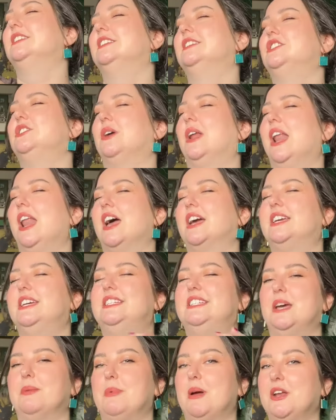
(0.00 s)
Do a lucky
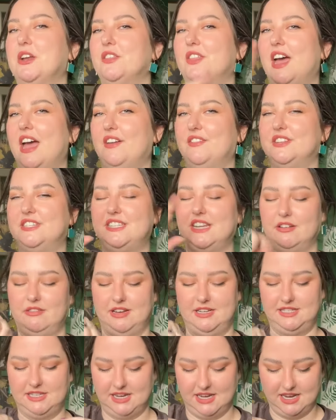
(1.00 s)
dip. I know that I have a
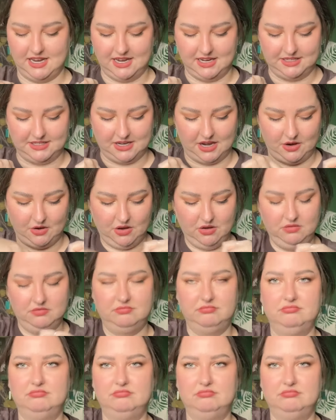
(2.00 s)
series in here. So, oh,